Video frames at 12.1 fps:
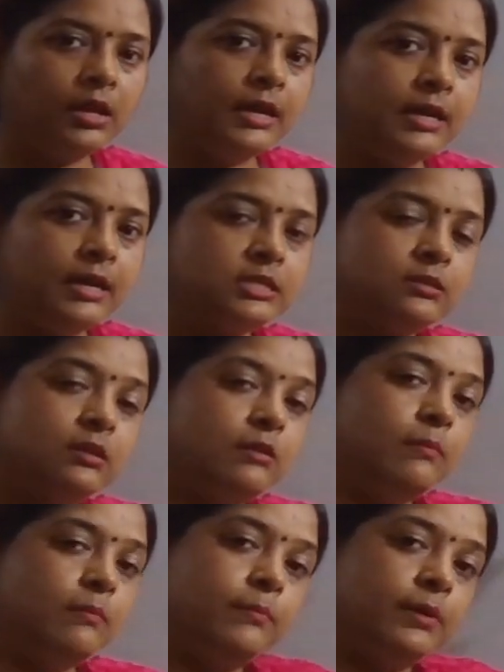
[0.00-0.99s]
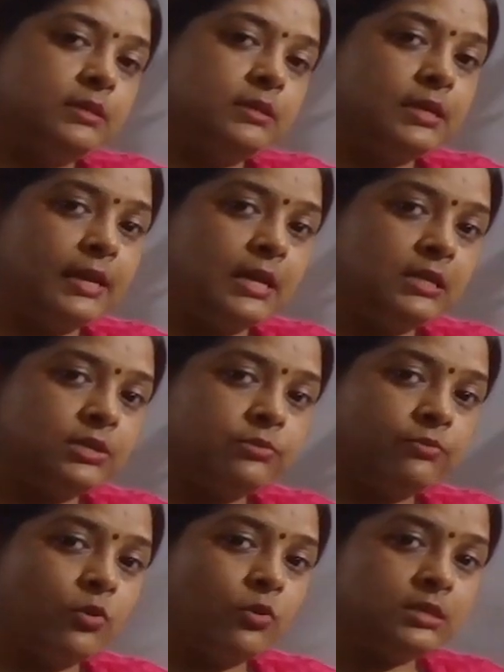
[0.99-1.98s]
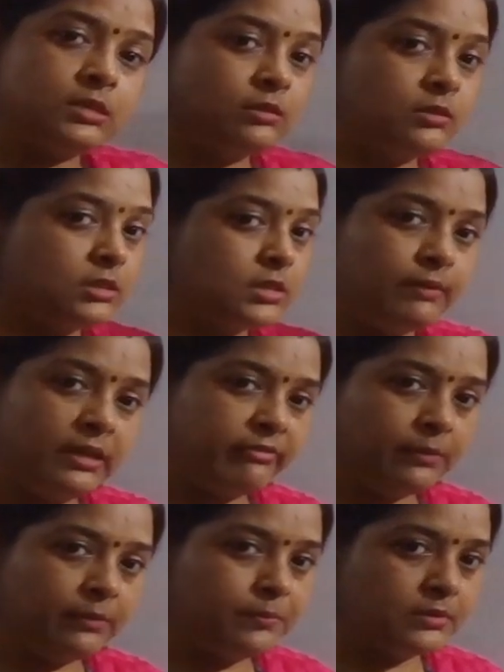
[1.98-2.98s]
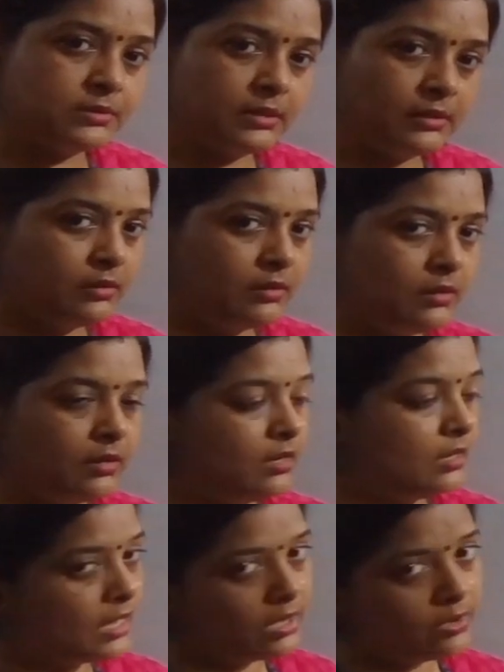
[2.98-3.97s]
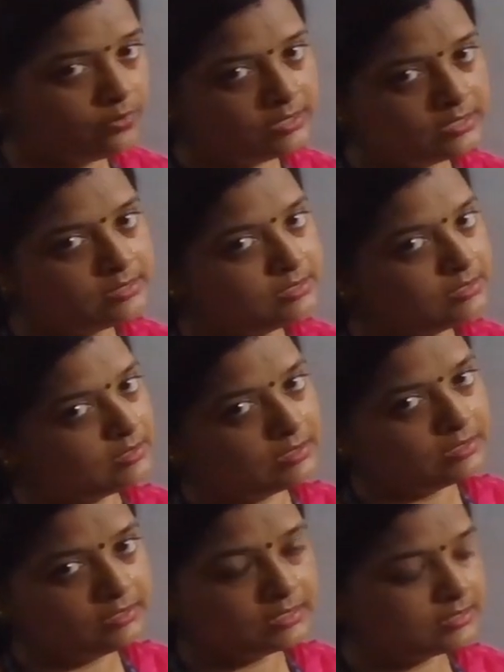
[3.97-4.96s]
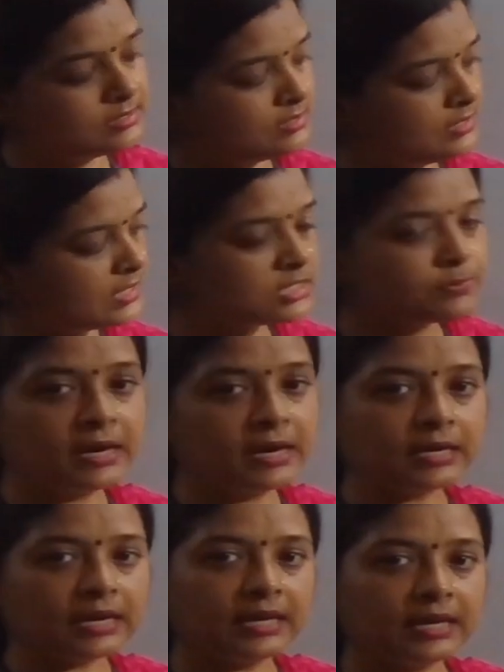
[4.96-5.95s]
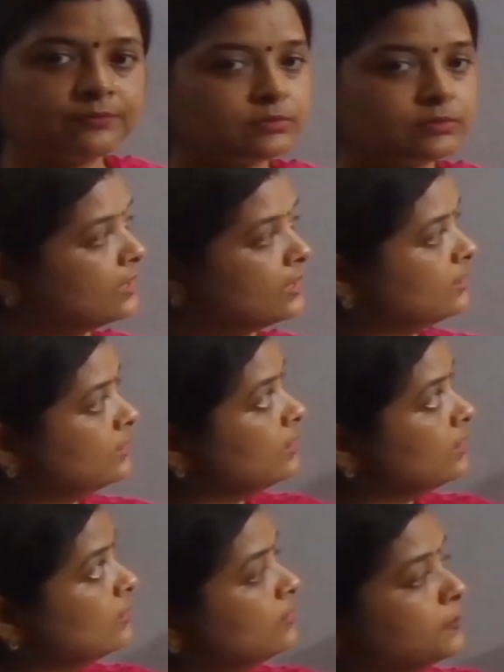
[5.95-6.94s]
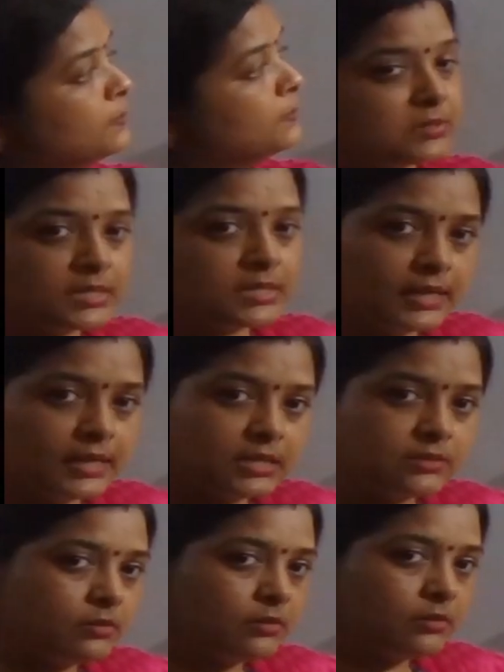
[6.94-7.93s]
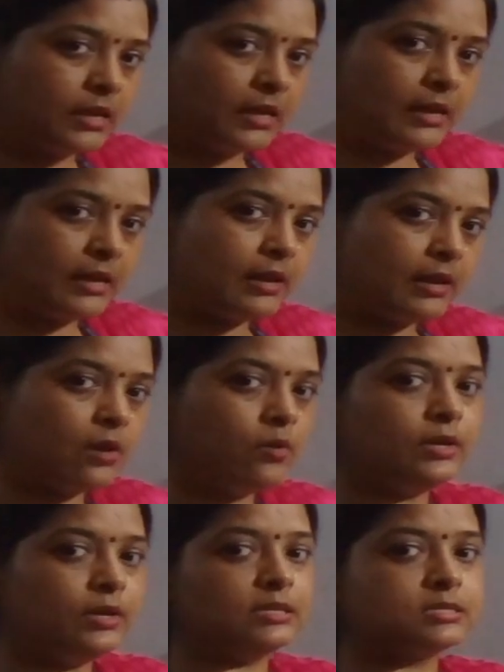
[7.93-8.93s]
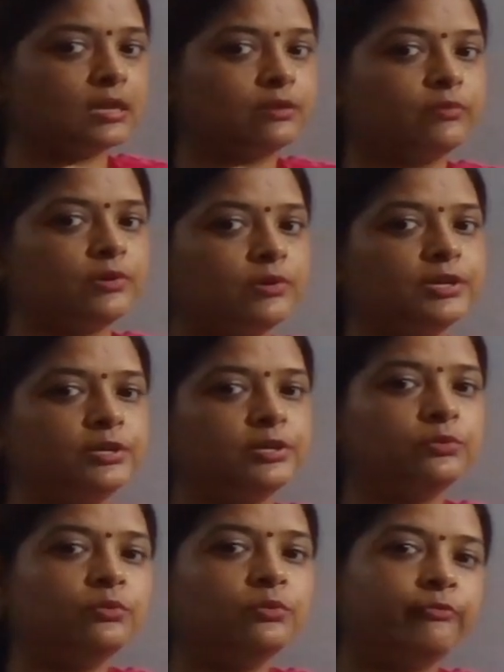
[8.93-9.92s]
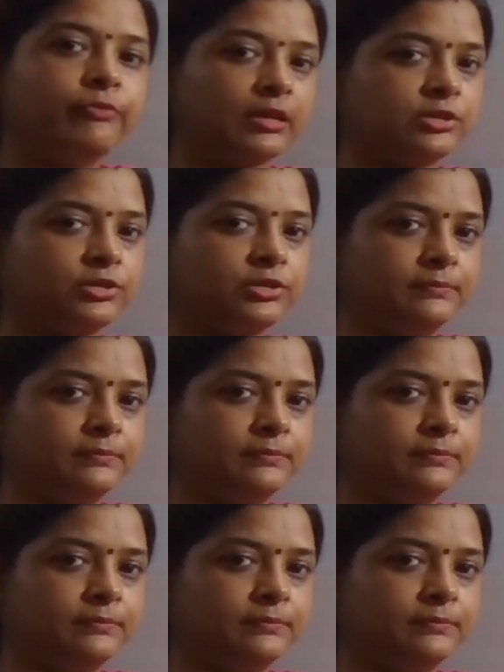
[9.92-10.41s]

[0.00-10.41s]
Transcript: Its percentage was 75%. Now in the next part I have taken the percentage, and now it is converted into fraction.